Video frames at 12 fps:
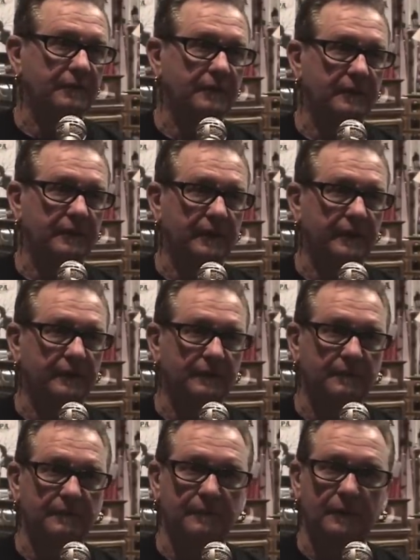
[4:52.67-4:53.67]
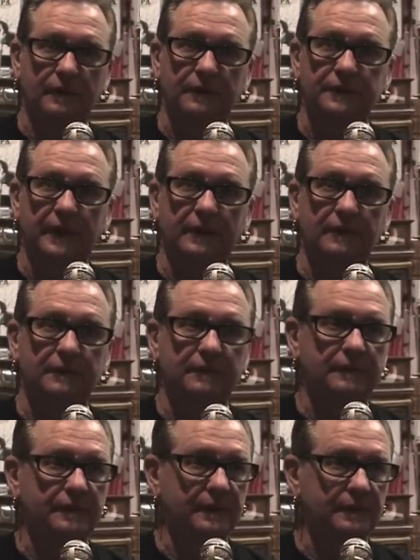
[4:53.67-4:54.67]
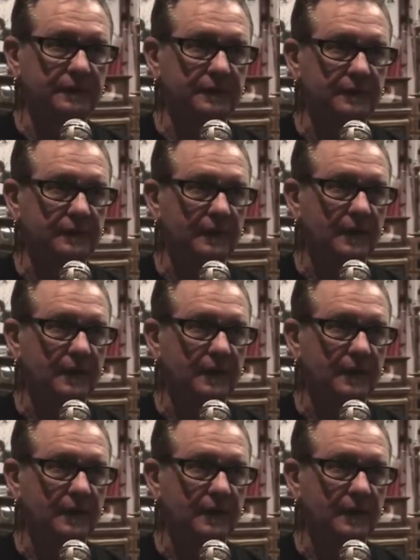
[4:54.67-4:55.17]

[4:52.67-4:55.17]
were either motorcycle dudes,